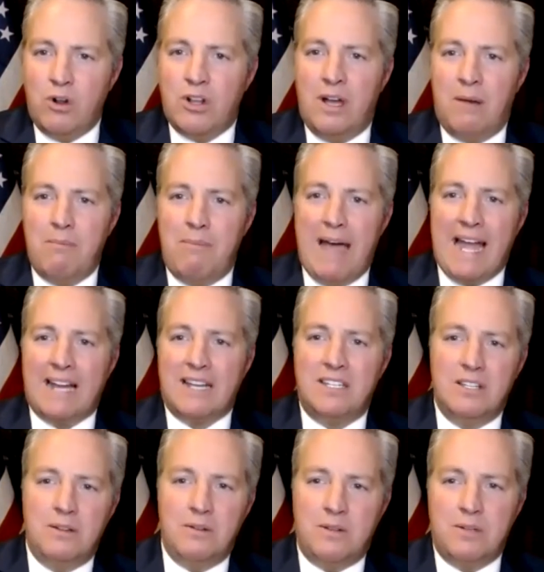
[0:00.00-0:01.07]
we'll come back
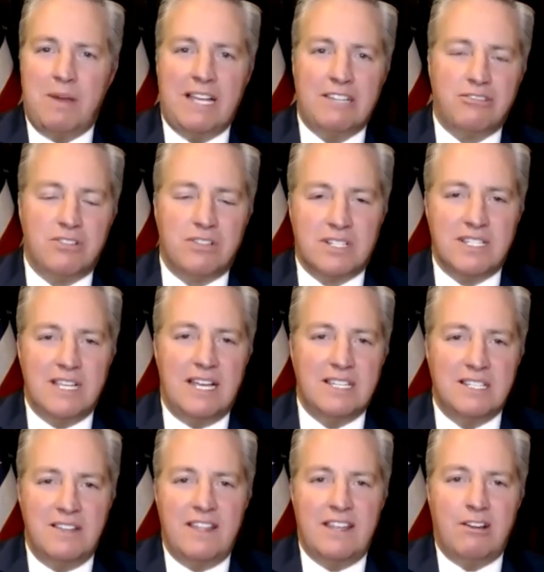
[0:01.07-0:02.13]
to Pastor
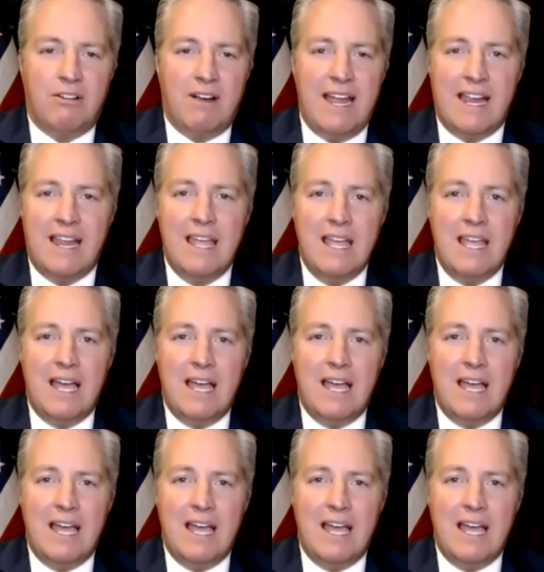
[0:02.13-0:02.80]
Success and then Greg.